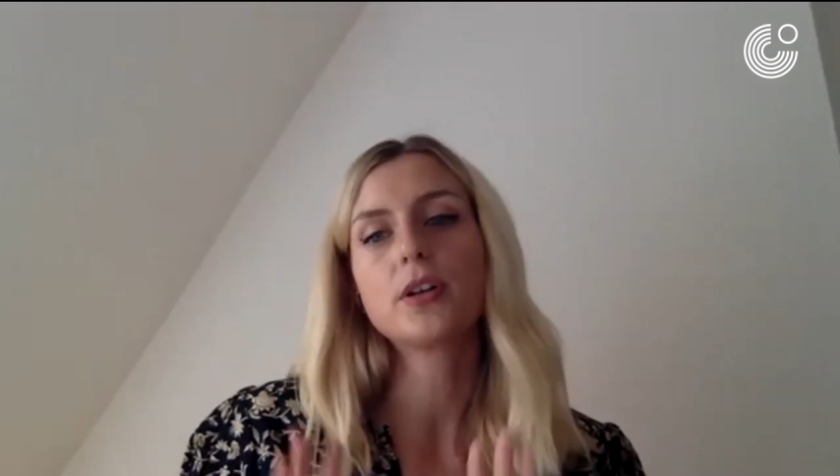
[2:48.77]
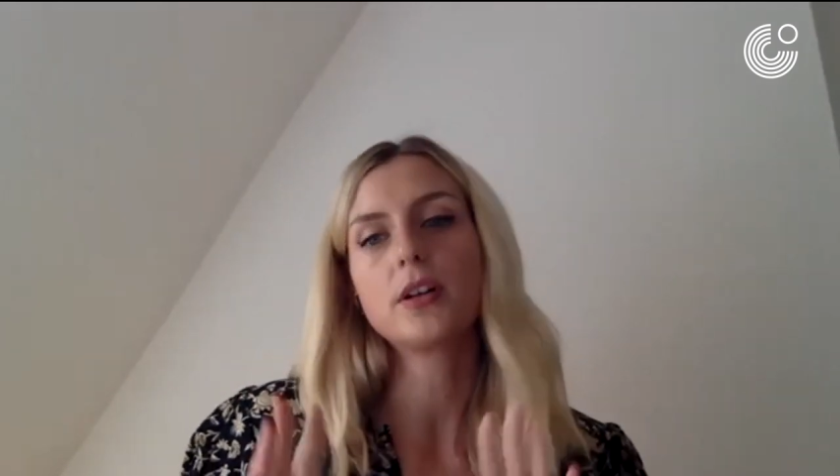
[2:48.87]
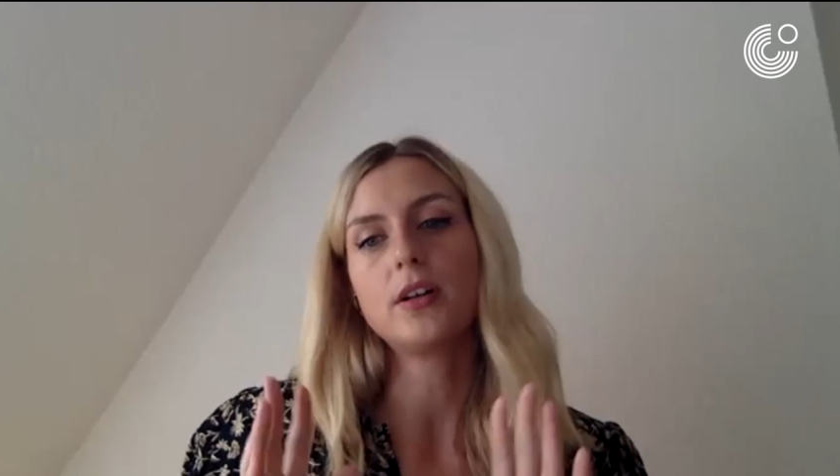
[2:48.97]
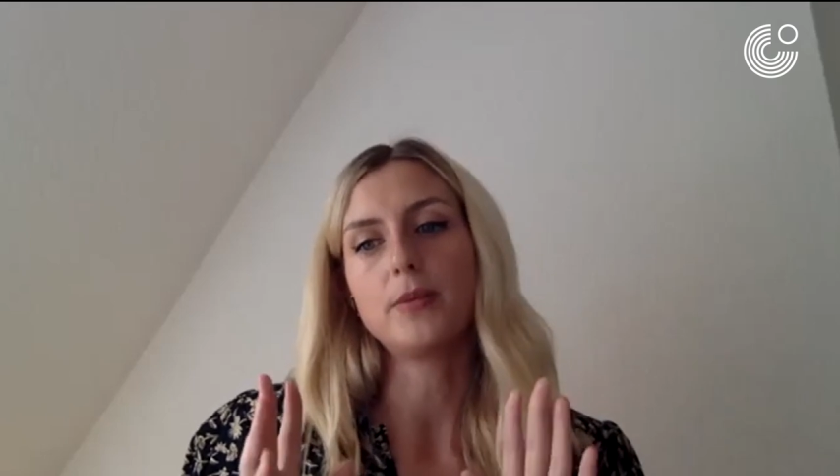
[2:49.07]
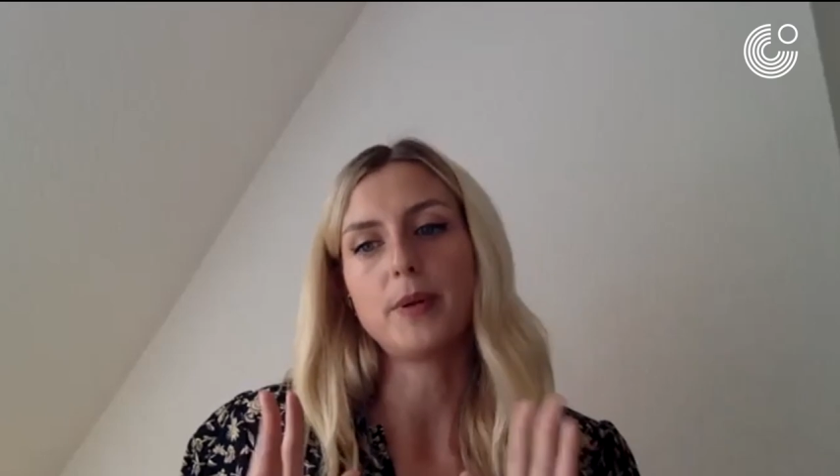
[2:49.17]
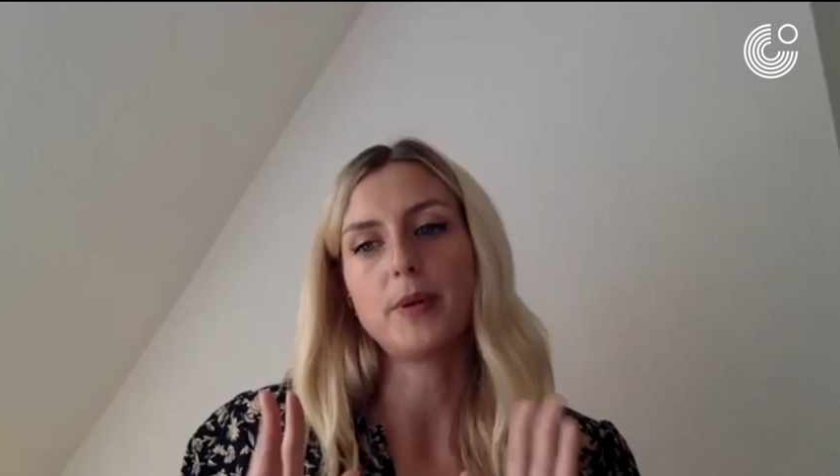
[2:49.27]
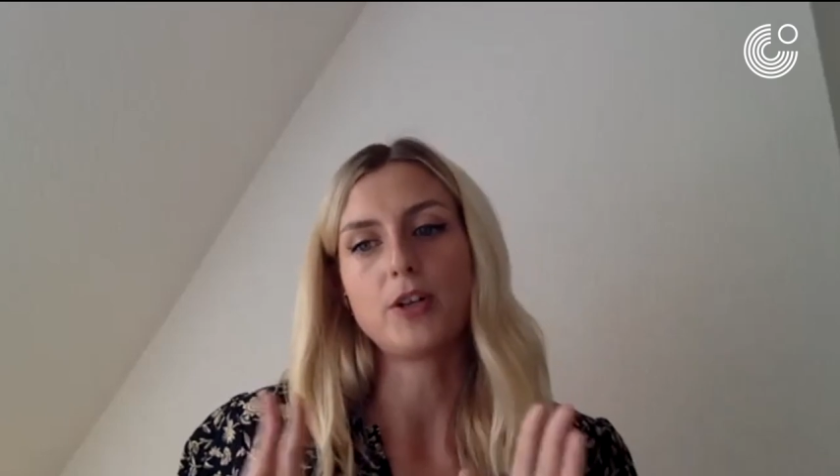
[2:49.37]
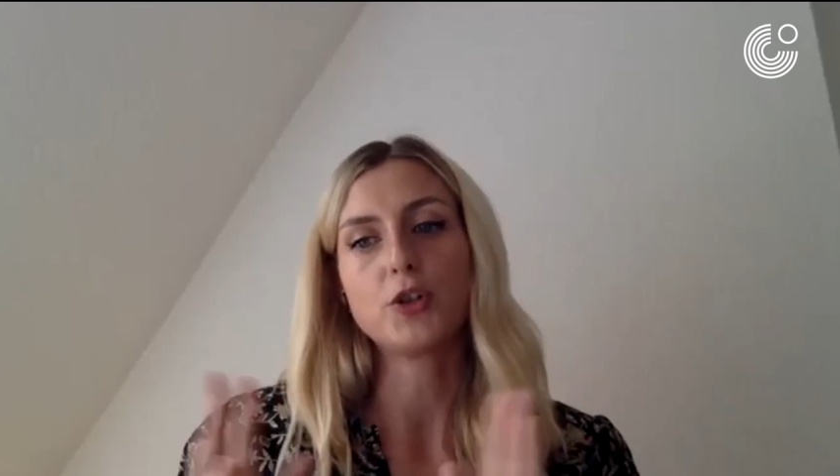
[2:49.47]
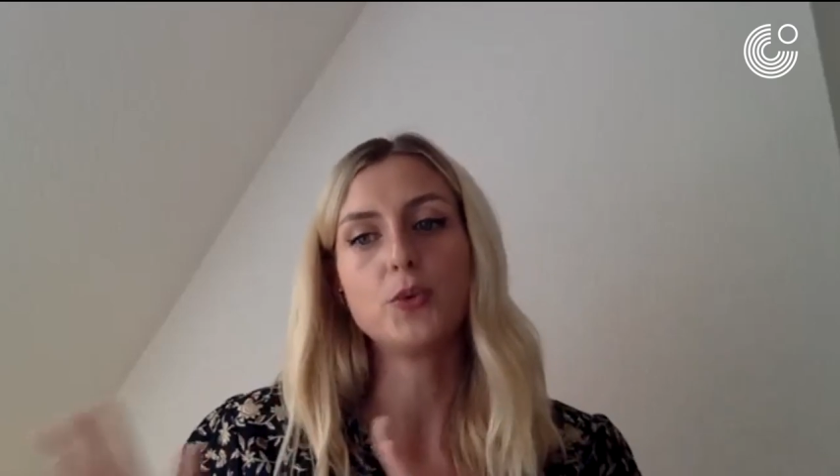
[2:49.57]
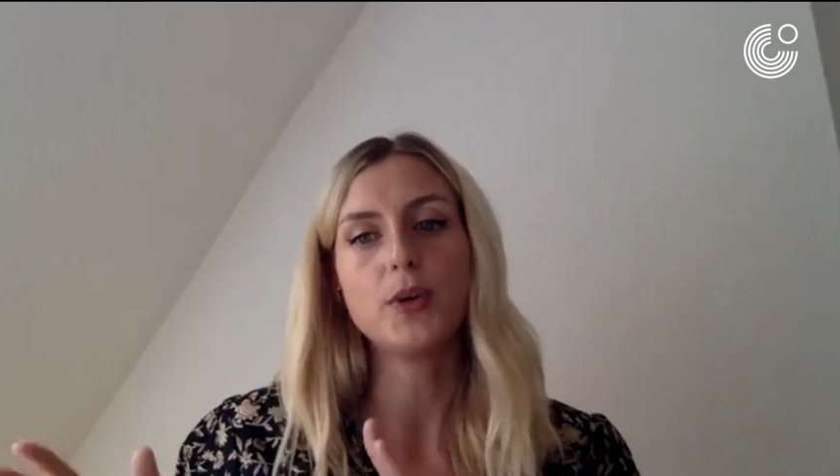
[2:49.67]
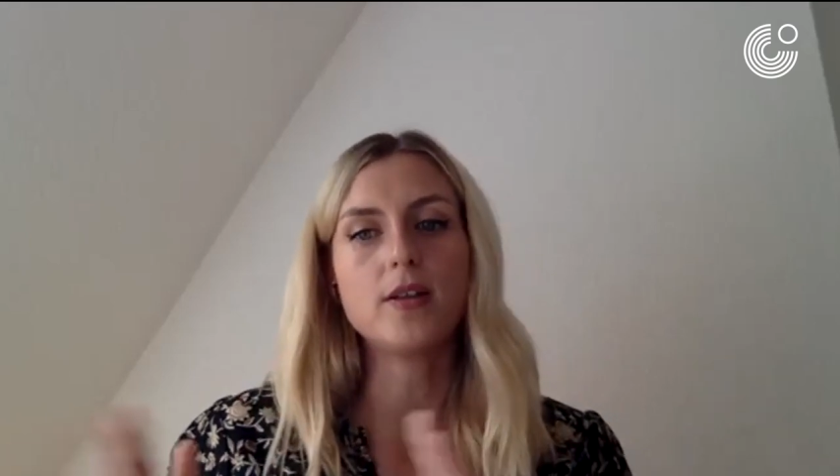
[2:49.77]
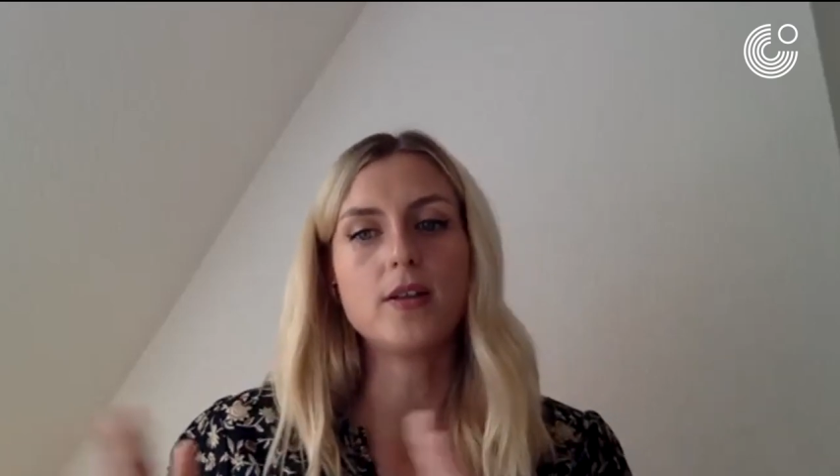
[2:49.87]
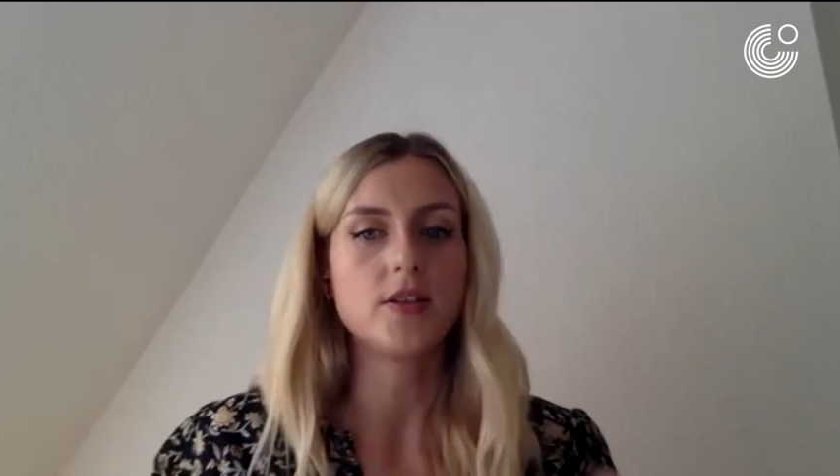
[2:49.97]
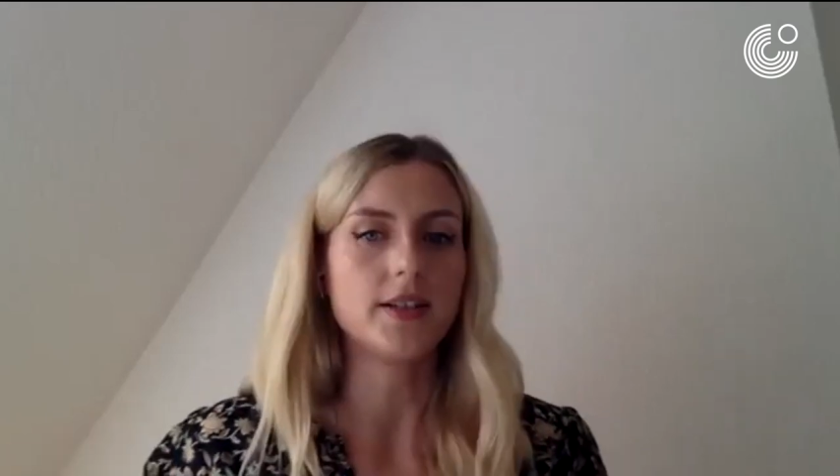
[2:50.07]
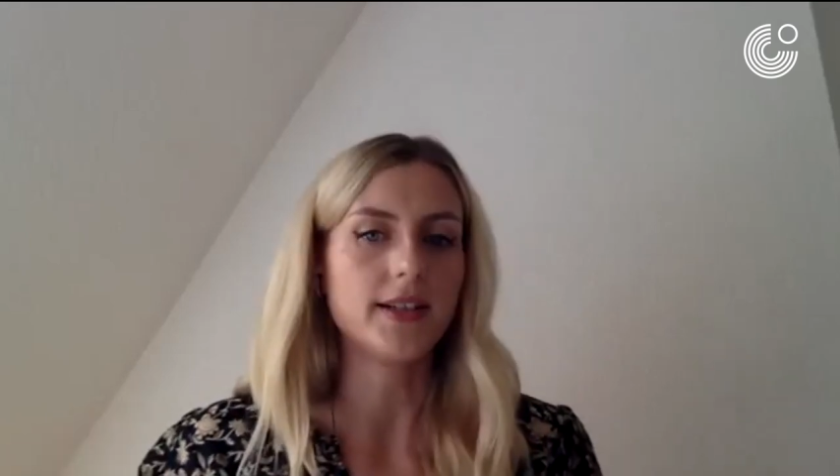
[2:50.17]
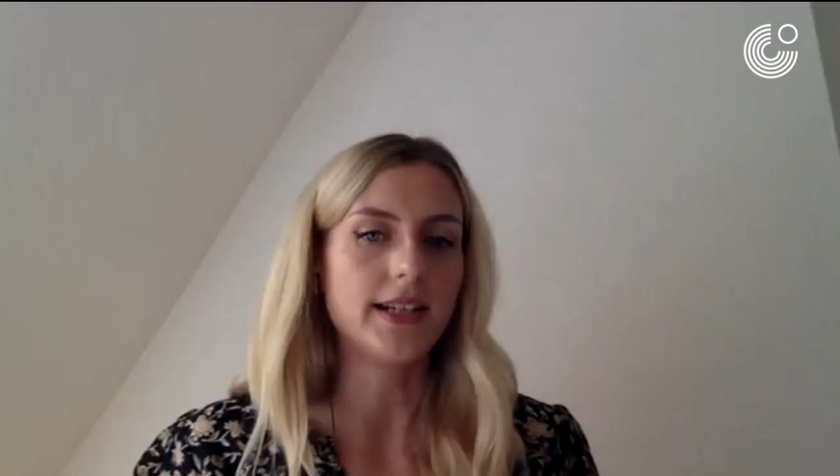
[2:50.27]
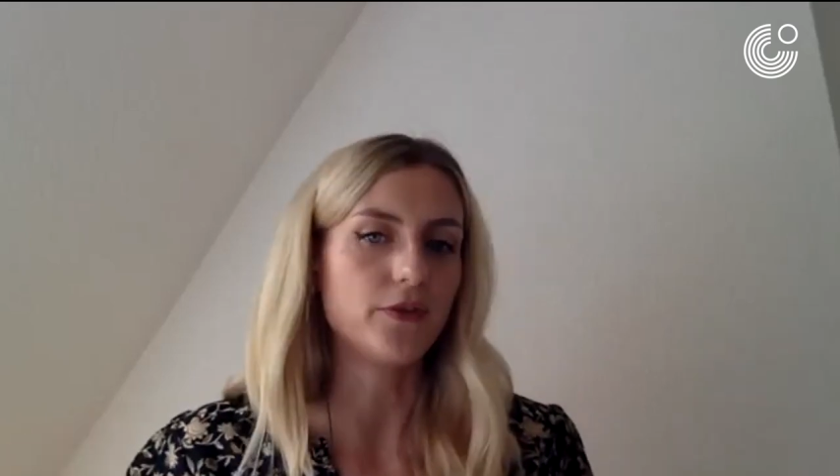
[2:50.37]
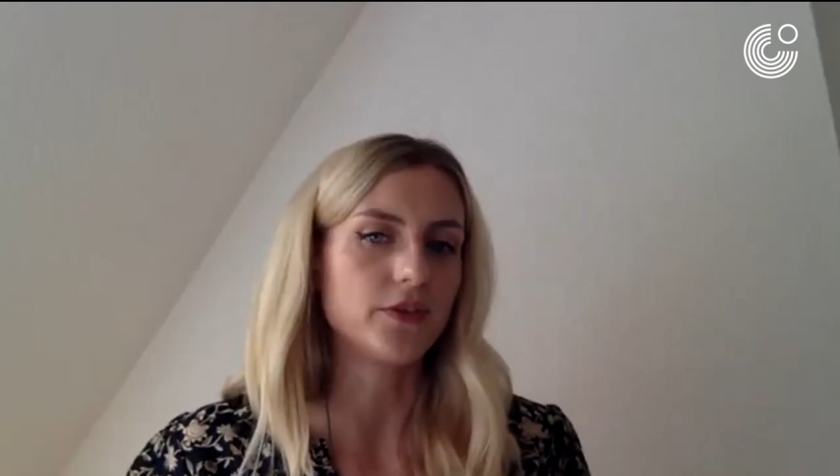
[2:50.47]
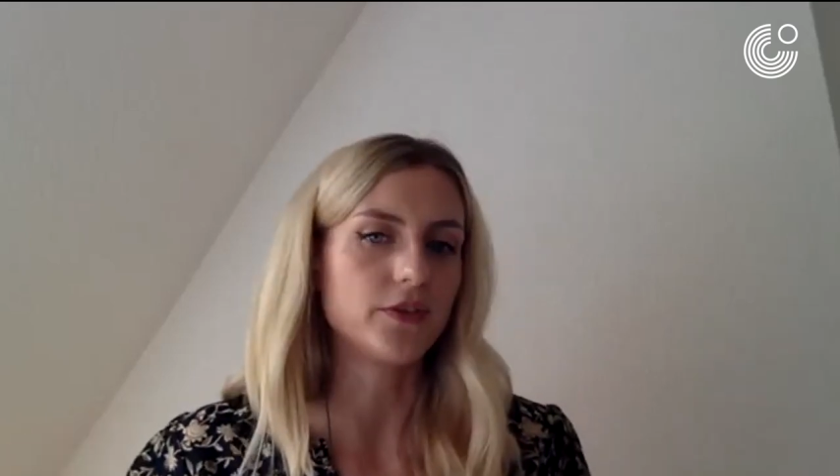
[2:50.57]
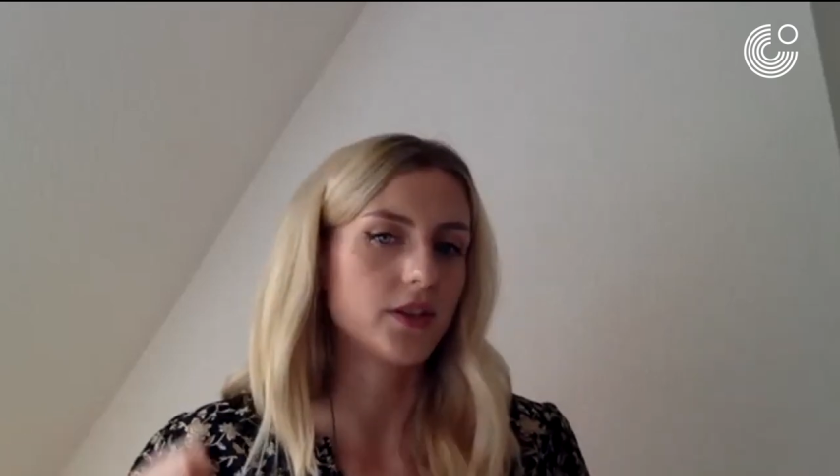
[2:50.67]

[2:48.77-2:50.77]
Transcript: about who entered and left